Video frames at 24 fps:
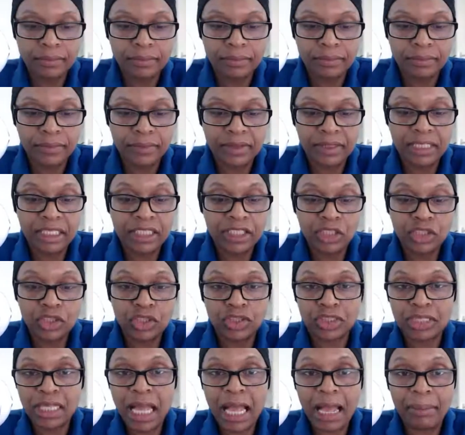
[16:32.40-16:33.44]
didn't just
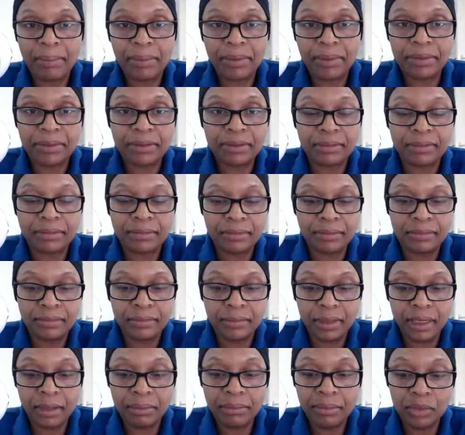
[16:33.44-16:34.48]
happen.
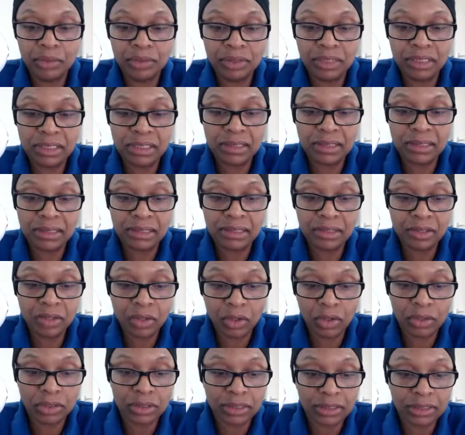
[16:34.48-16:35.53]
Abuse is
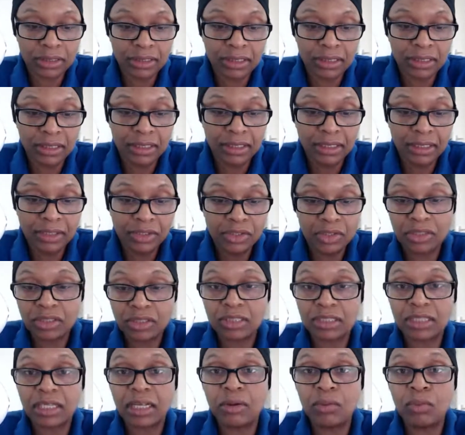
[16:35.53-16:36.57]
not
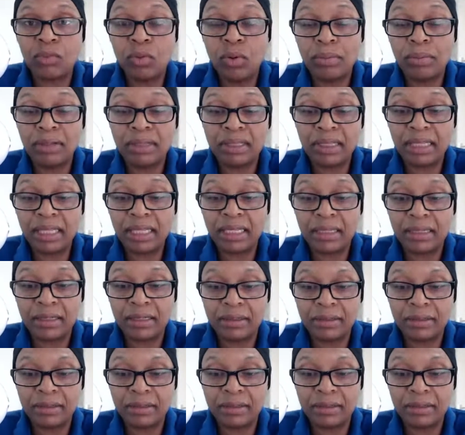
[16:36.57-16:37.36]
just a woman thing.